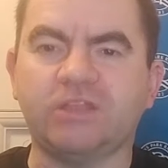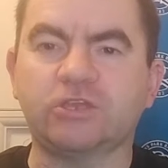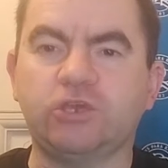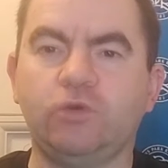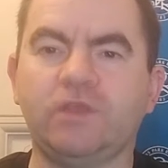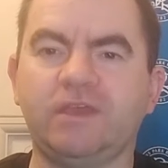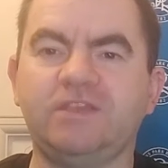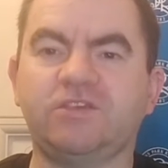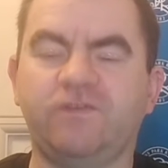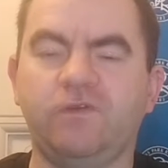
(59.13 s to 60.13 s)
a Q&A
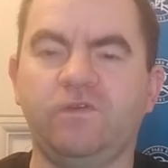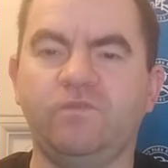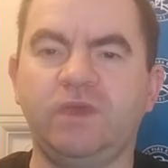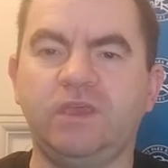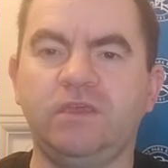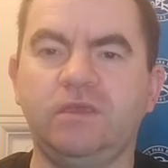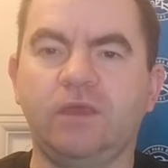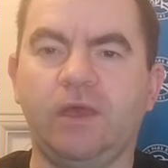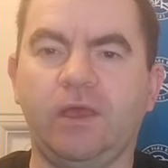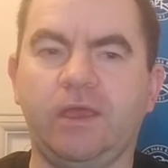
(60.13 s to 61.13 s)
interview with me
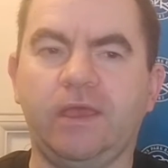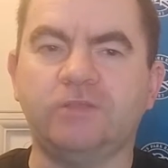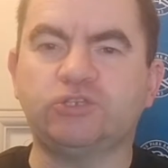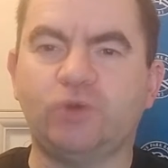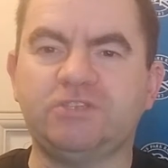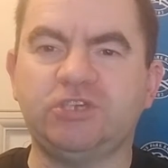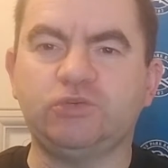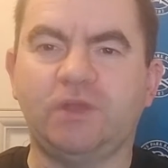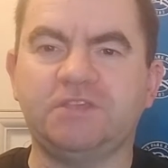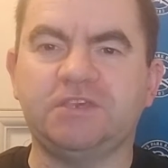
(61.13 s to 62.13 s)
in
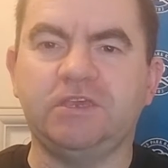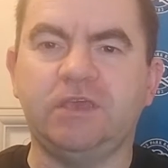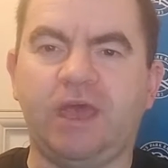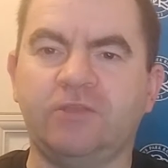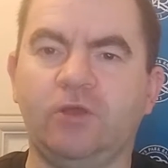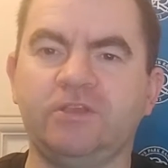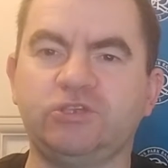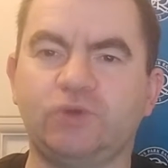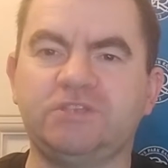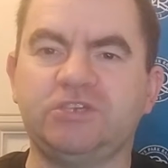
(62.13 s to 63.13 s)
2020 and
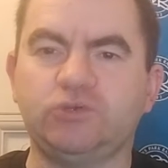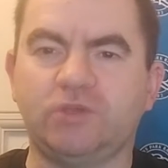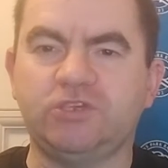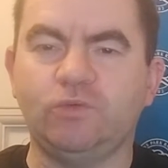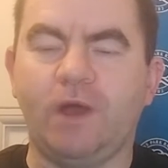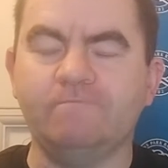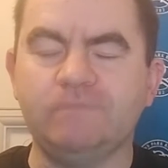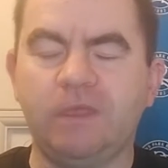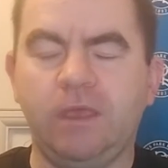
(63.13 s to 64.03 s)
early 2021.